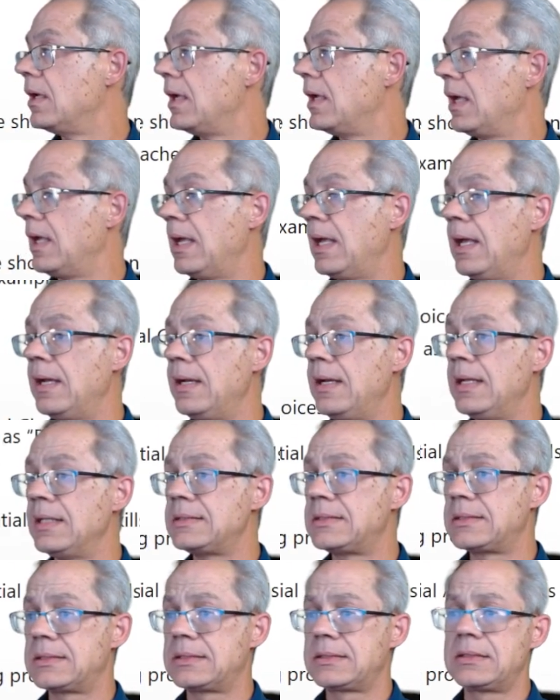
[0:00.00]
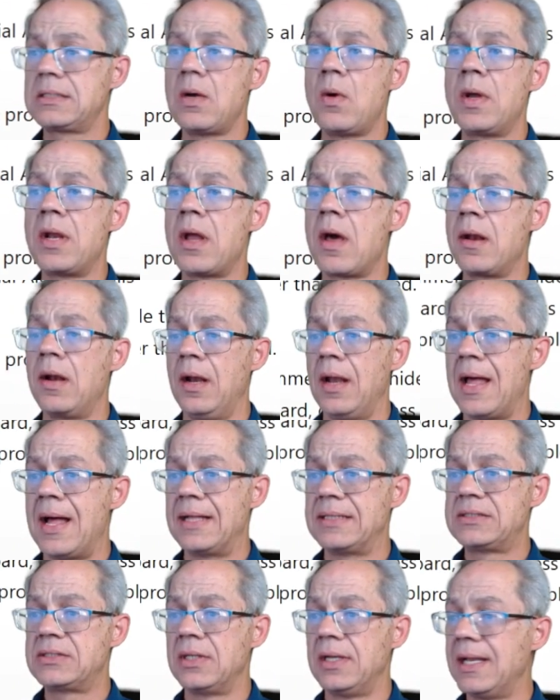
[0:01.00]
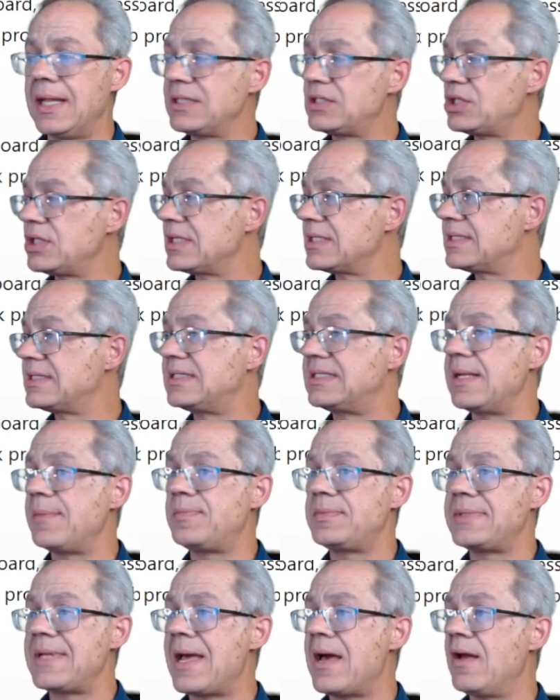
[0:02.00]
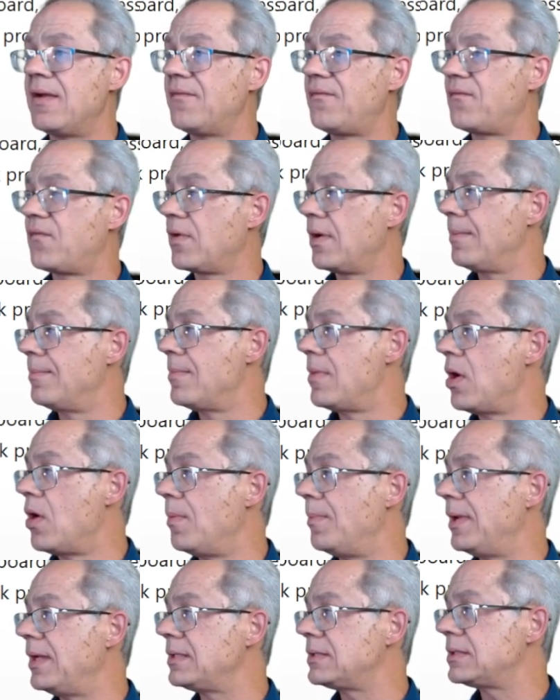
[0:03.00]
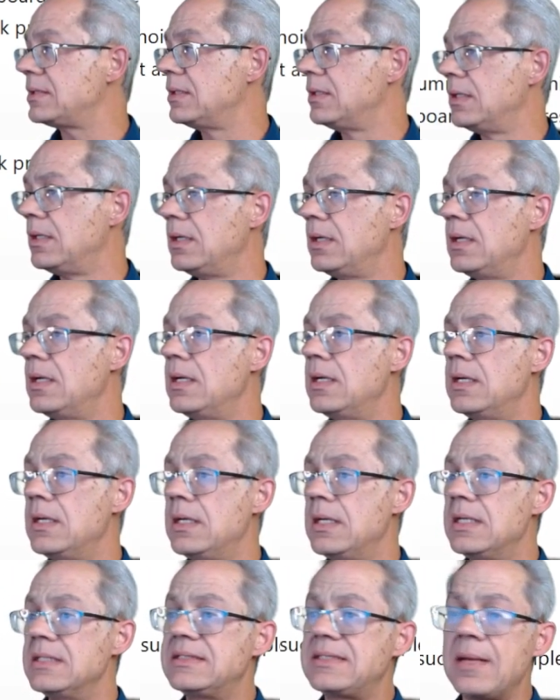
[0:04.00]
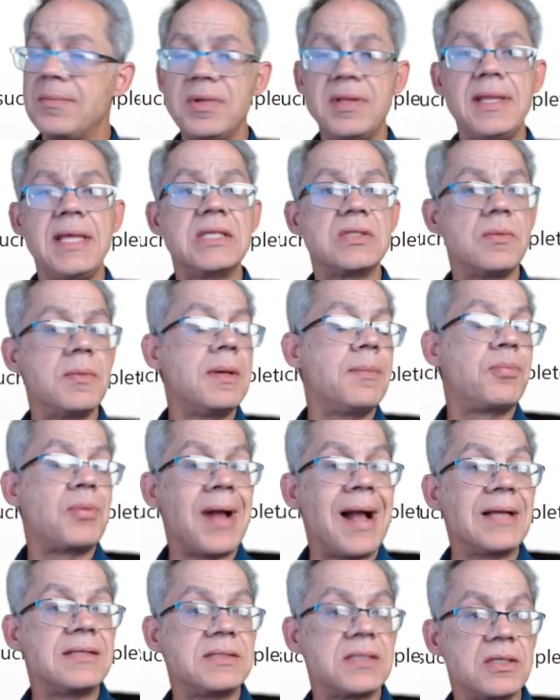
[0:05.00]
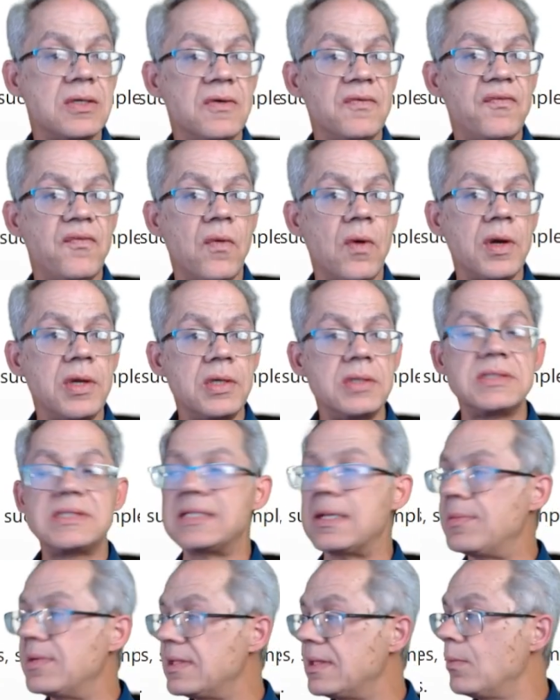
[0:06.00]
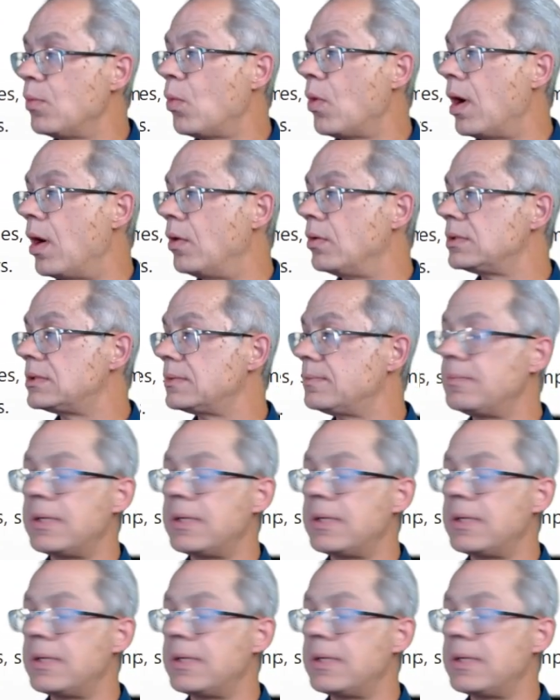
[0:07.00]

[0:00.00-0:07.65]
And it's going on a lot. So let's just zip down for a moment. Some of these will be practical for you, some of them won't.